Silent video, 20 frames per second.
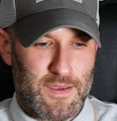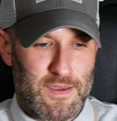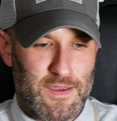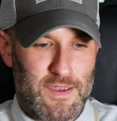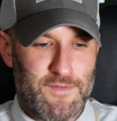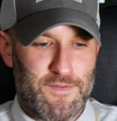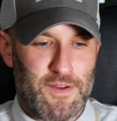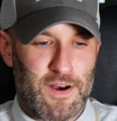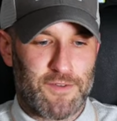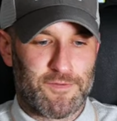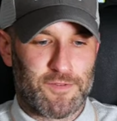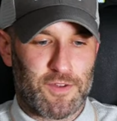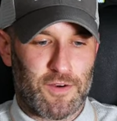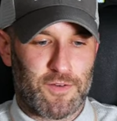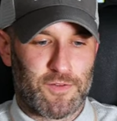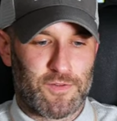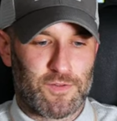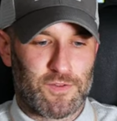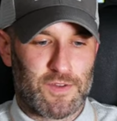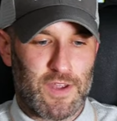Even after
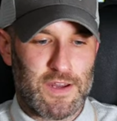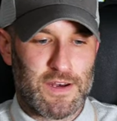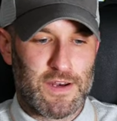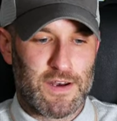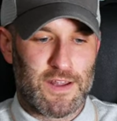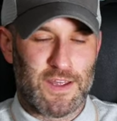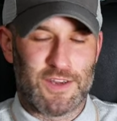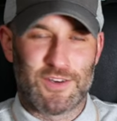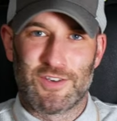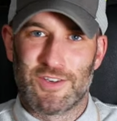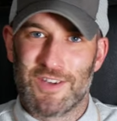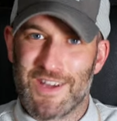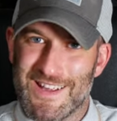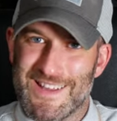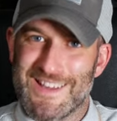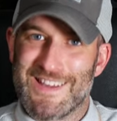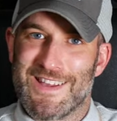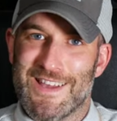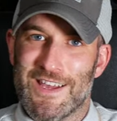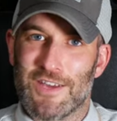tightening this
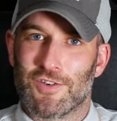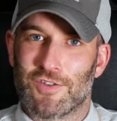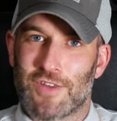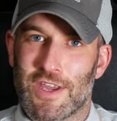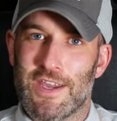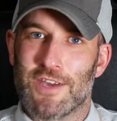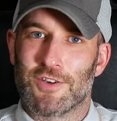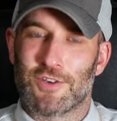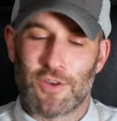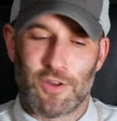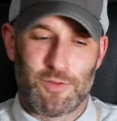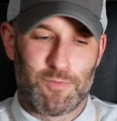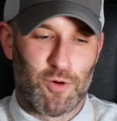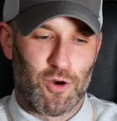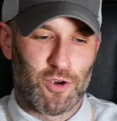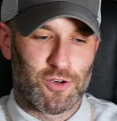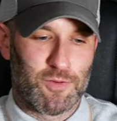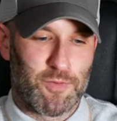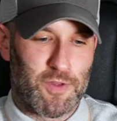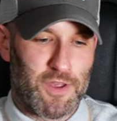as tight as I could
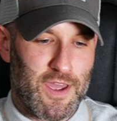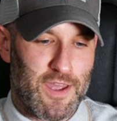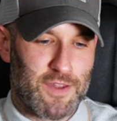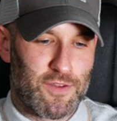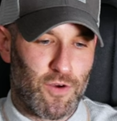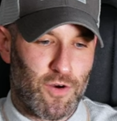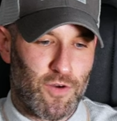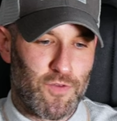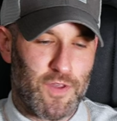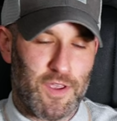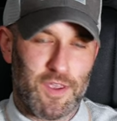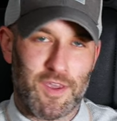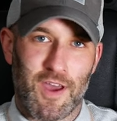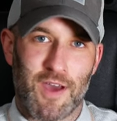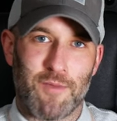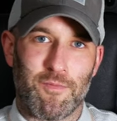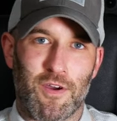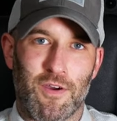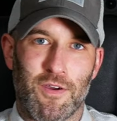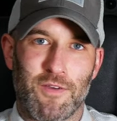possibly get it on the
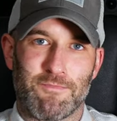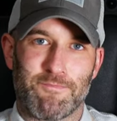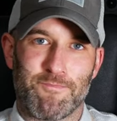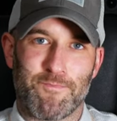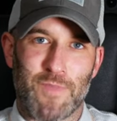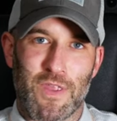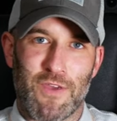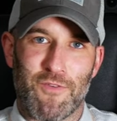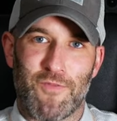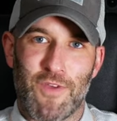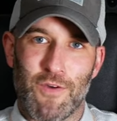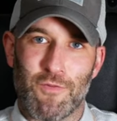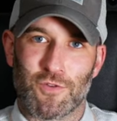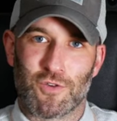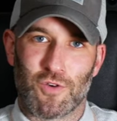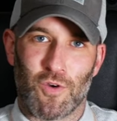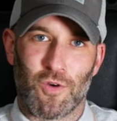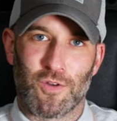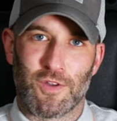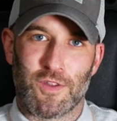camera, it felt
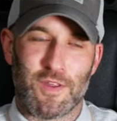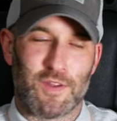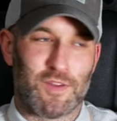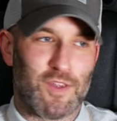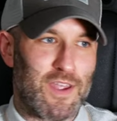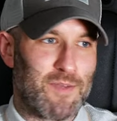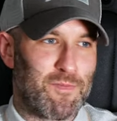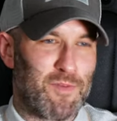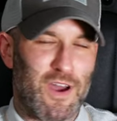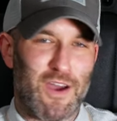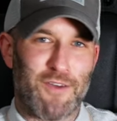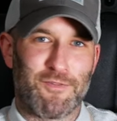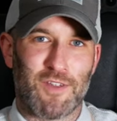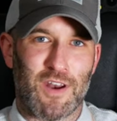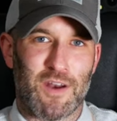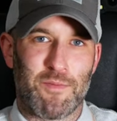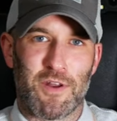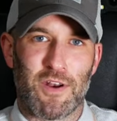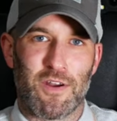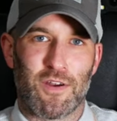solid at the time, but after
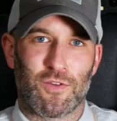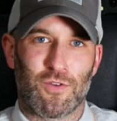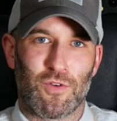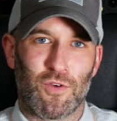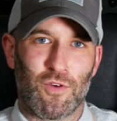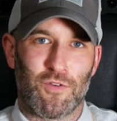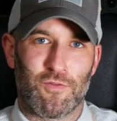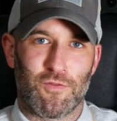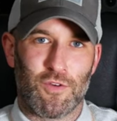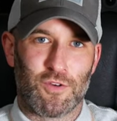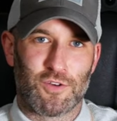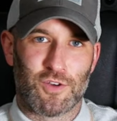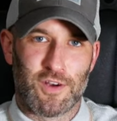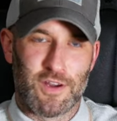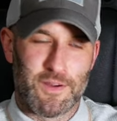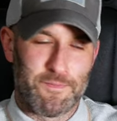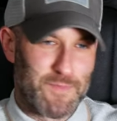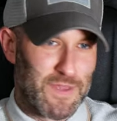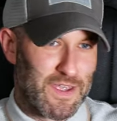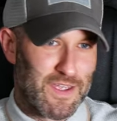a minute or two of using
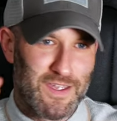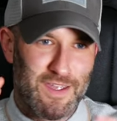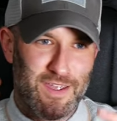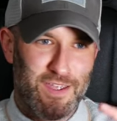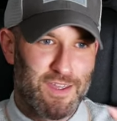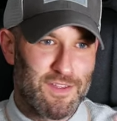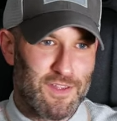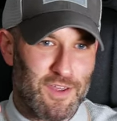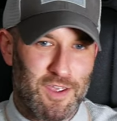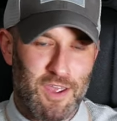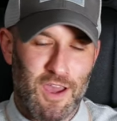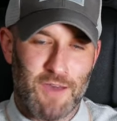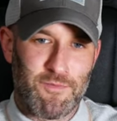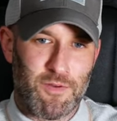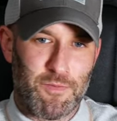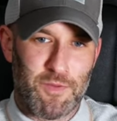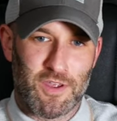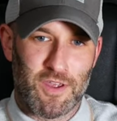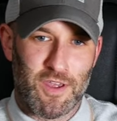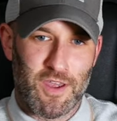it, the
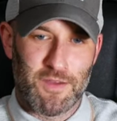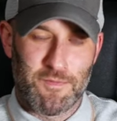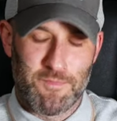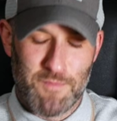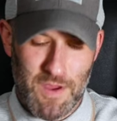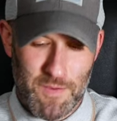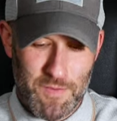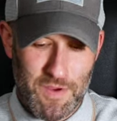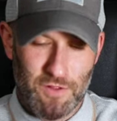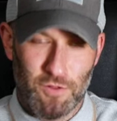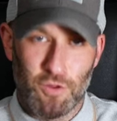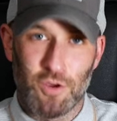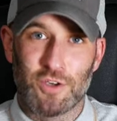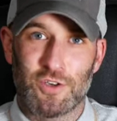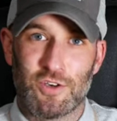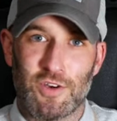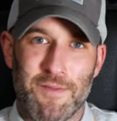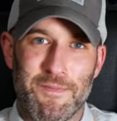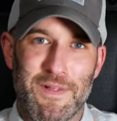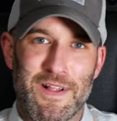camera became a bit
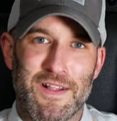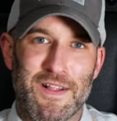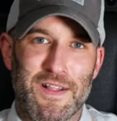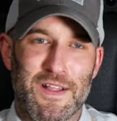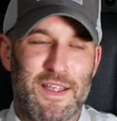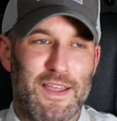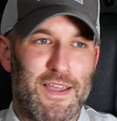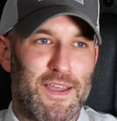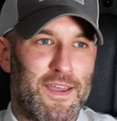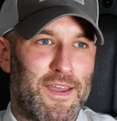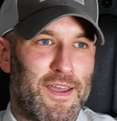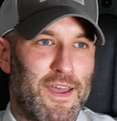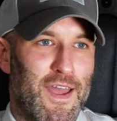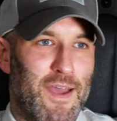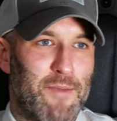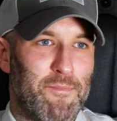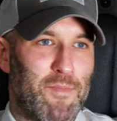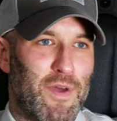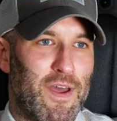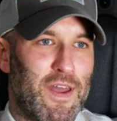loose,
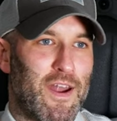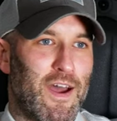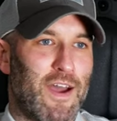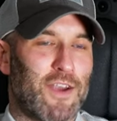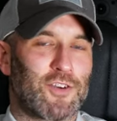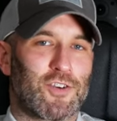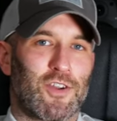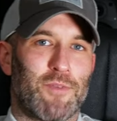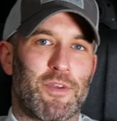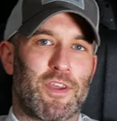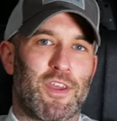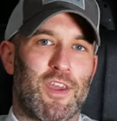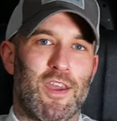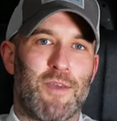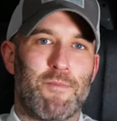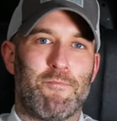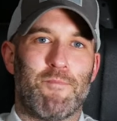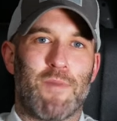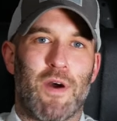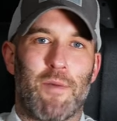and it actually
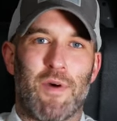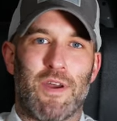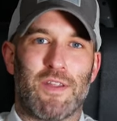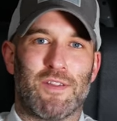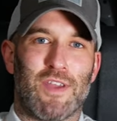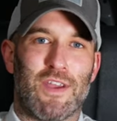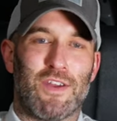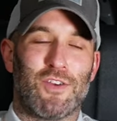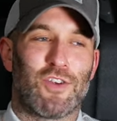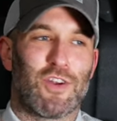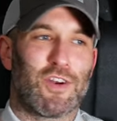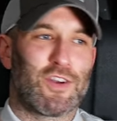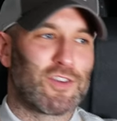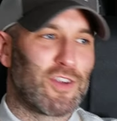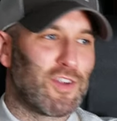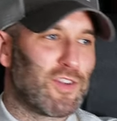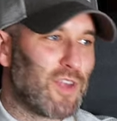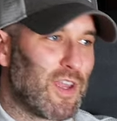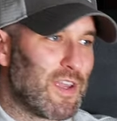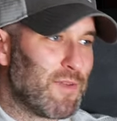became a bit dangerous
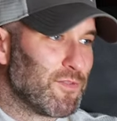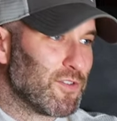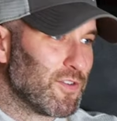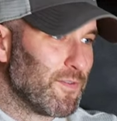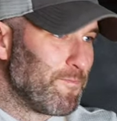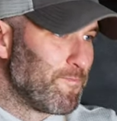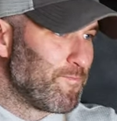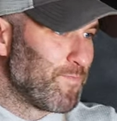at times.